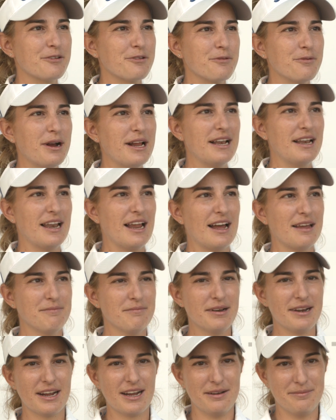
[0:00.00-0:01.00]
Well,
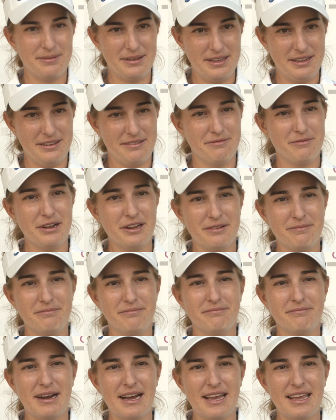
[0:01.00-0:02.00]
I'm very happy. Well,
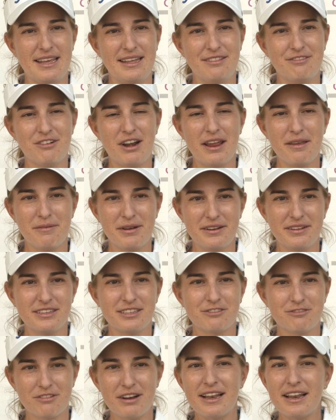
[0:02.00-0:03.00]
my driver
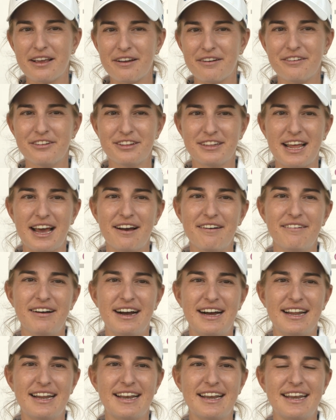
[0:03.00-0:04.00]
is really good now,
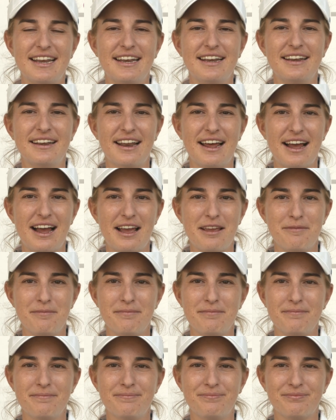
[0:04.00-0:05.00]
and
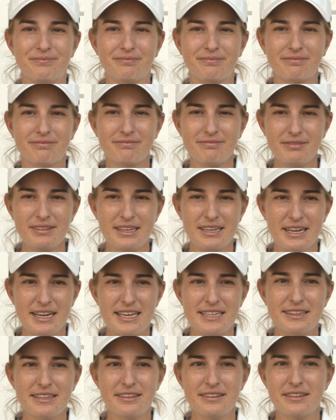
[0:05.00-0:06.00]
I'm
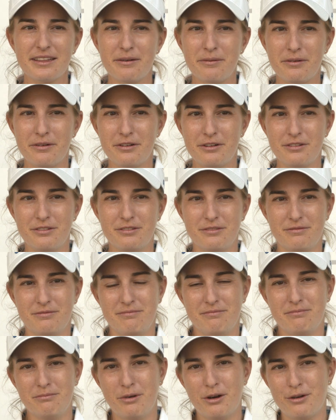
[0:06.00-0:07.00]
hitting the ball
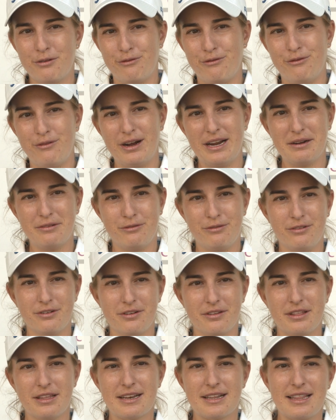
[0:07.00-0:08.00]
more
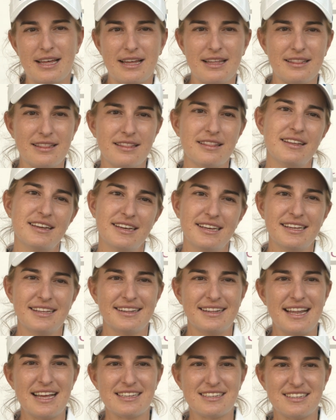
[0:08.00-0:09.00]
further than
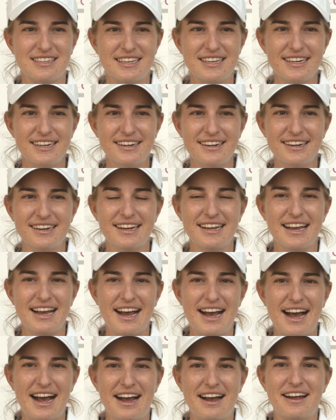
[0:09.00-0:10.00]
last year,
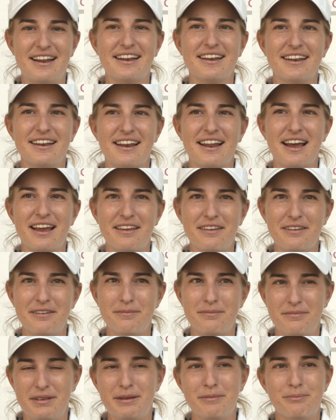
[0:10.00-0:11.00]
and
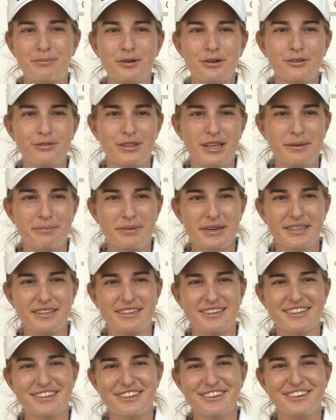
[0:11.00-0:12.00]
I improved the
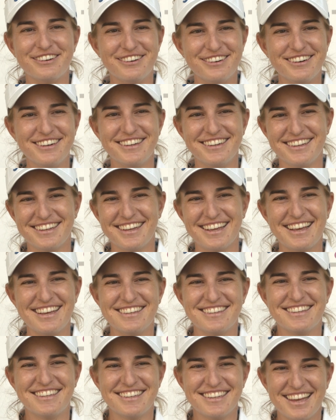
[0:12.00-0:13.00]
putter, so
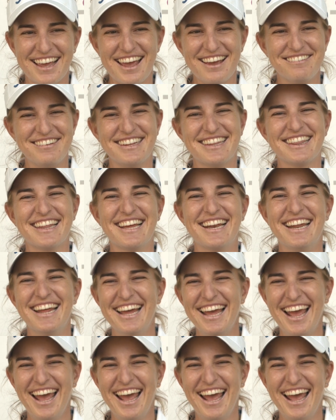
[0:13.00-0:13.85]
it's everything.